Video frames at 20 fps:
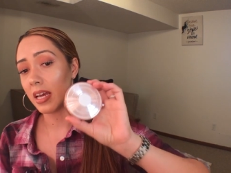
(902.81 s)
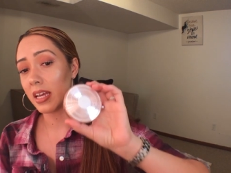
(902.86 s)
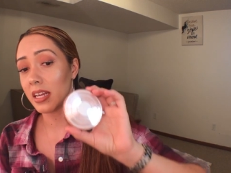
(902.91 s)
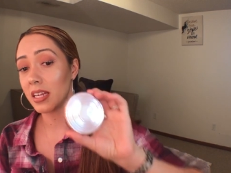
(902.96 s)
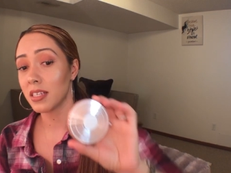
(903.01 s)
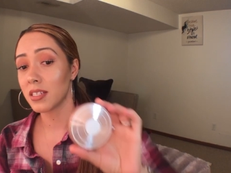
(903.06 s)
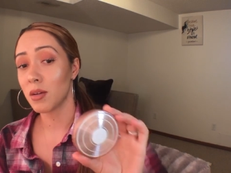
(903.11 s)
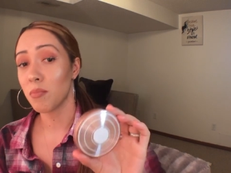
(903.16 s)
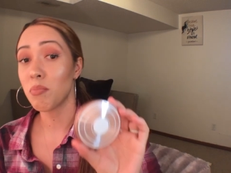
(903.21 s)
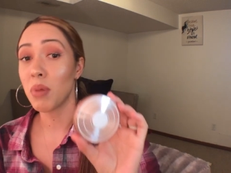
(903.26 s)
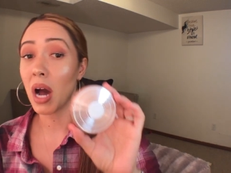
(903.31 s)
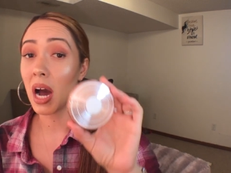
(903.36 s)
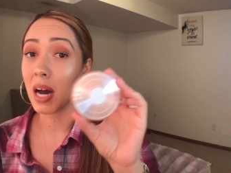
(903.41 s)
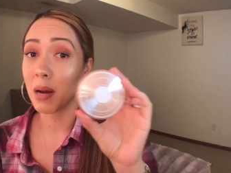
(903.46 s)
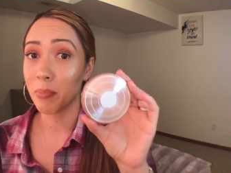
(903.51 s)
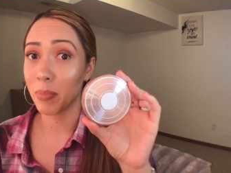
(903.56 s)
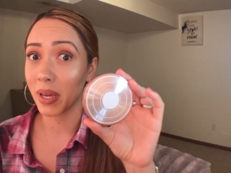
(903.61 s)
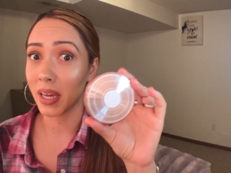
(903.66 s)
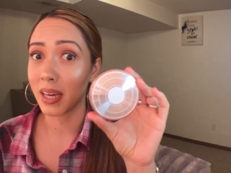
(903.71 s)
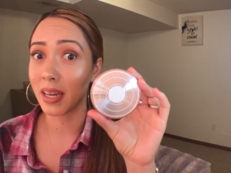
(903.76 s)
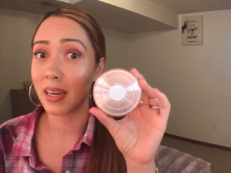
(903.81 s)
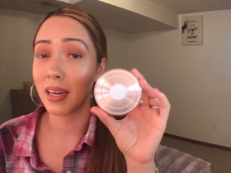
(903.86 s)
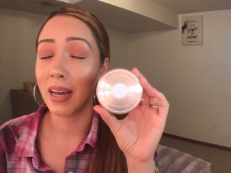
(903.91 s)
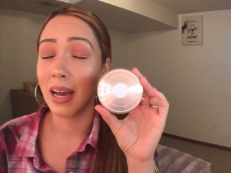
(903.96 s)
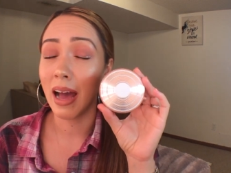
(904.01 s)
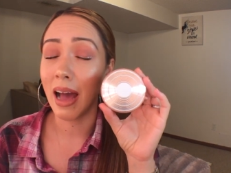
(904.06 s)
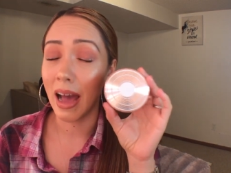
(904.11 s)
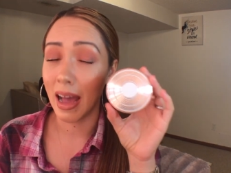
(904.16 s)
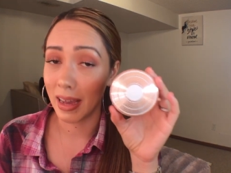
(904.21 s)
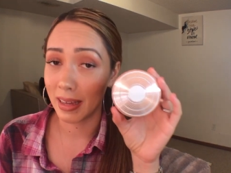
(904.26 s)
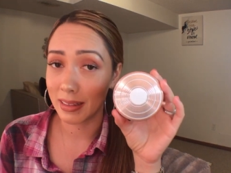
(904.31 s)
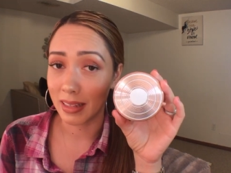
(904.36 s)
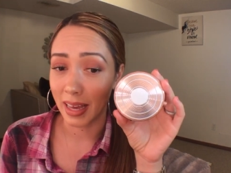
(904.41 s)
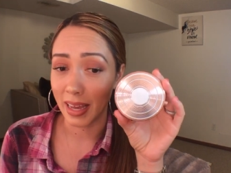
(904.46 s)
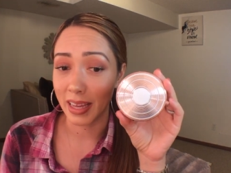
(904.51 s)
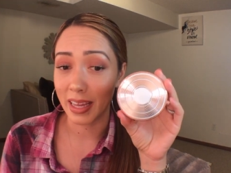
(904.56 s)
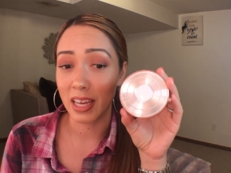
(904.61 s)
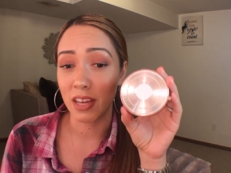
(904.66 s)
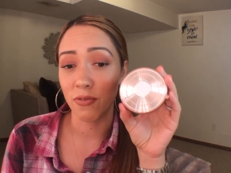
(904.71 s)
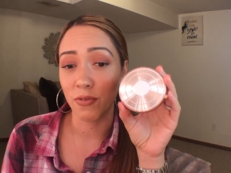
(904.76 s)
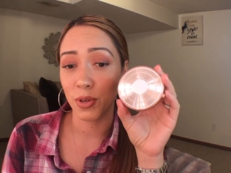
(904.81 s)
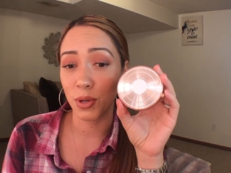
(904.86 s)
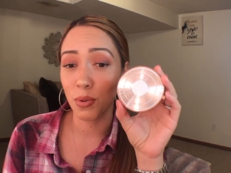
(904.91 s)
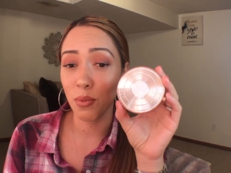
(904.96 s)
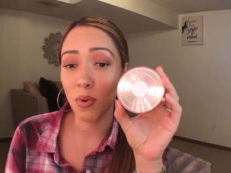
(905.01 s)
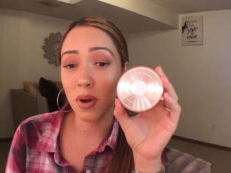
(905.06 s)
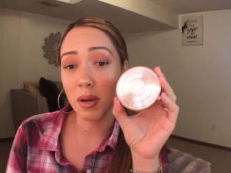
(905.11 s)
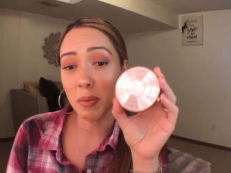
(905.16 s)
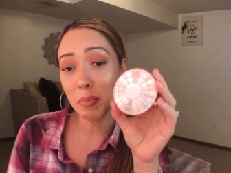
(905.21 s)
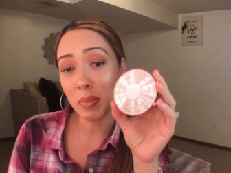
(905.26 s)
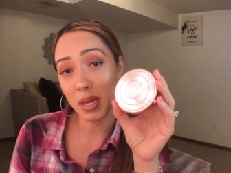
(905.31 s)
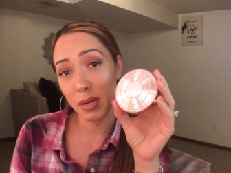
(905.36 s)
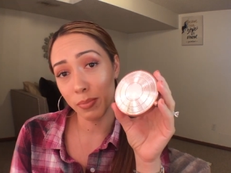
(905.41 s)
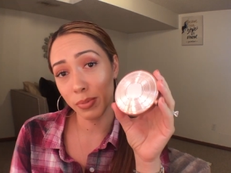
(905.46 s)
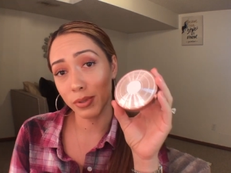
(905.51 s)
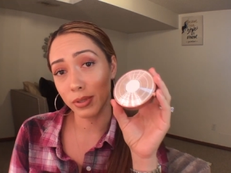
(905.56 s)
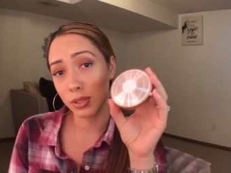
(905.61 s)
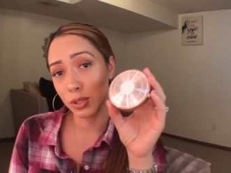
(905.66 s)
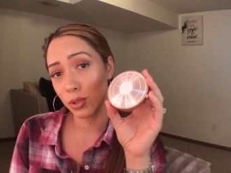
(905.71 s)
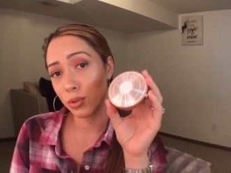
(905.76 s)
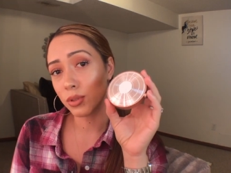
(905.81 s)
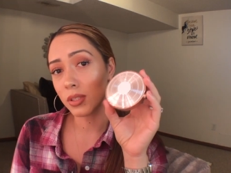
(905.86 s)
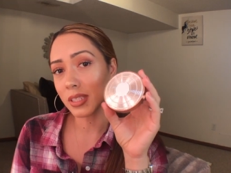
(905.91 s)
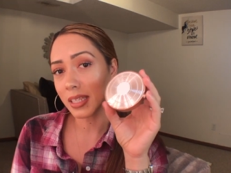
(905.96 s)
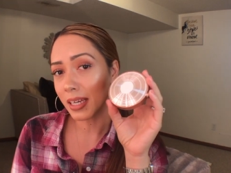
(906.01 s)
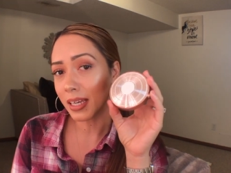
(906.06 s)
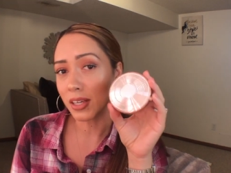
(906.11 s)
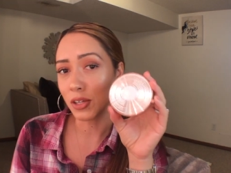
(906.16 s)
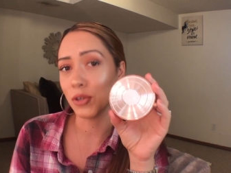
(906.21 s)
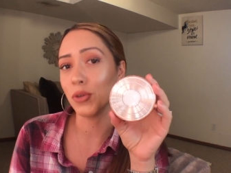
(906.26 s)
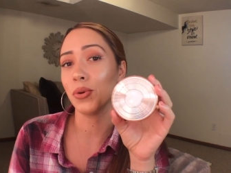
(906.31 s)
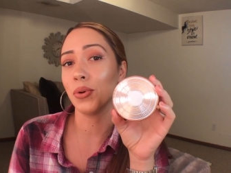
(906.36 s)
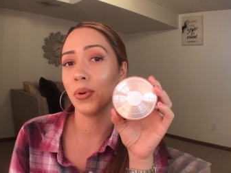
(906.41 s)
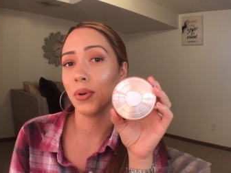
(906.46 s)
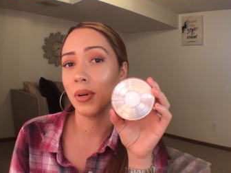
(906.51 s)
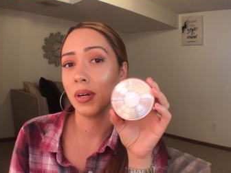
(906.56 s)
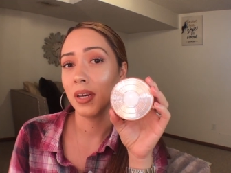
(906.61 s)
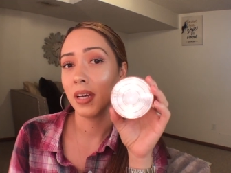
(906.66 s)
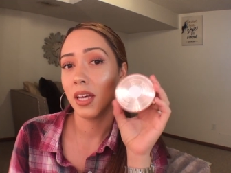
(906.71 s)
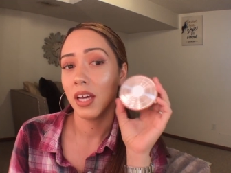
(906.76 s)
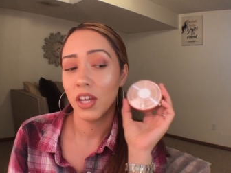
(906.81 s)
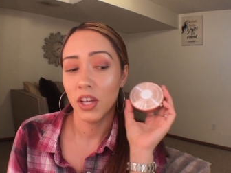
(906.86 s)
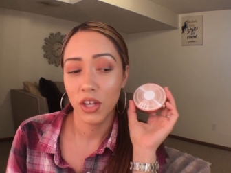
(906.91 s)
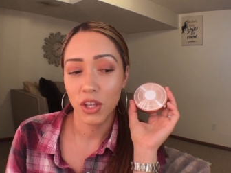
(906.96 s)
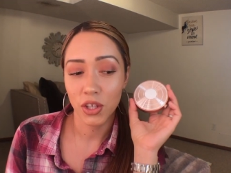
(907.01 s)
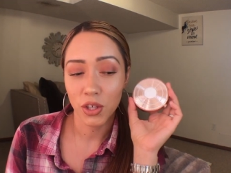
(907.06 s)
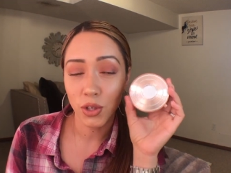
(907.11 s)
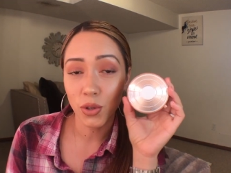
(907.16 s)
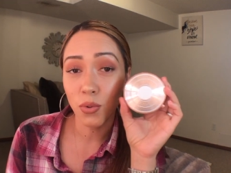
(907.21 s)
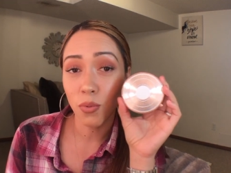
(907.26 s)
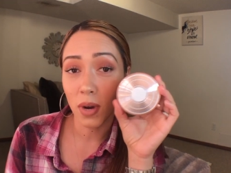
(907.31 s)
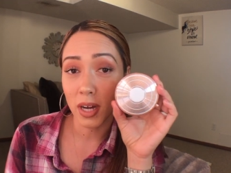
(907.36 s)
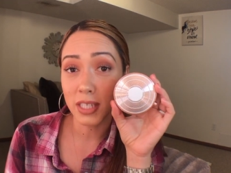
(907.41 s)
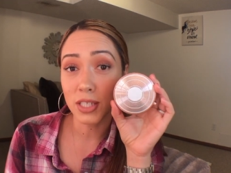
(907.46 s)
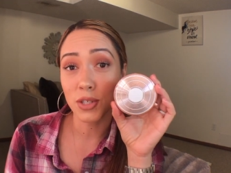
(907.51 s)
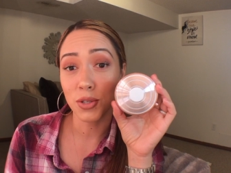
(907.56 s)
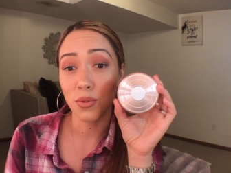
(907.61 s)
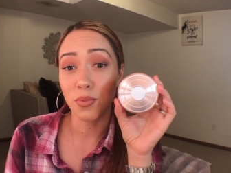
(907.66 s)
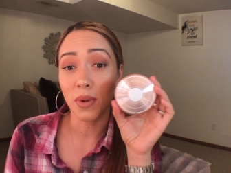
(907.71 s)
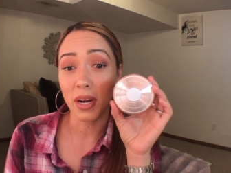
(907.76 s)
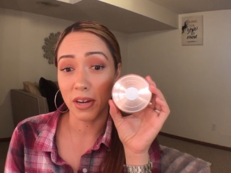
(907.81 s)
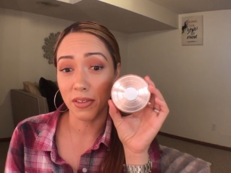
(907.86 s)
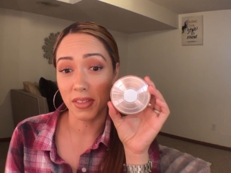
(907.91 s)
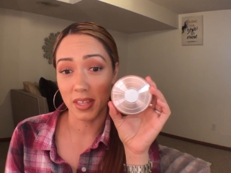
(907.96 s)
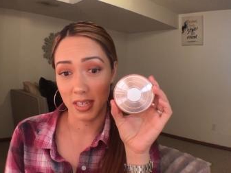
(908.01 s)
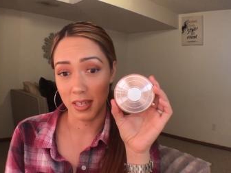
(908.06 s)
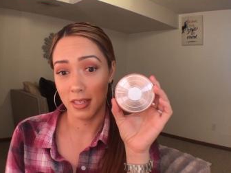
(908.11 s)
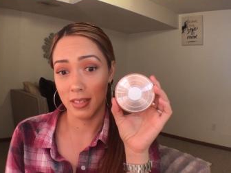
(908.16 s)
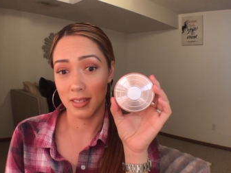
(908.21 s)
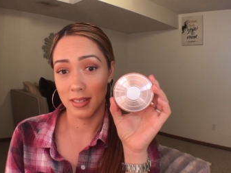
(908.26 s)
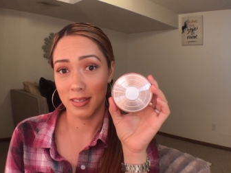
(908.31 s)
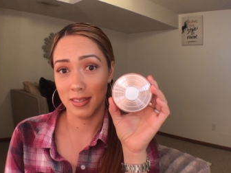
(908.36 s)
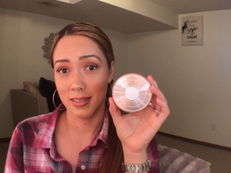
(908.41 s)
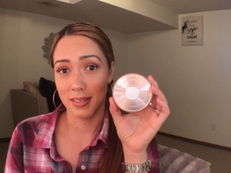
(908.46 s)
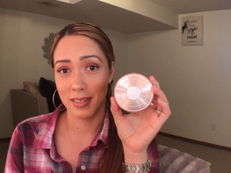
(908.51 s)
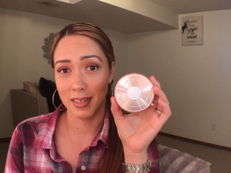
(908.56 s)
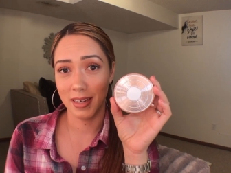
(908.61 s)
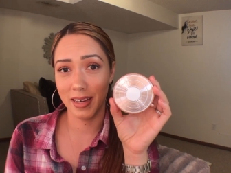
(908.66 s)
It is a popping highlight. If you want people to see you, you want to wear this.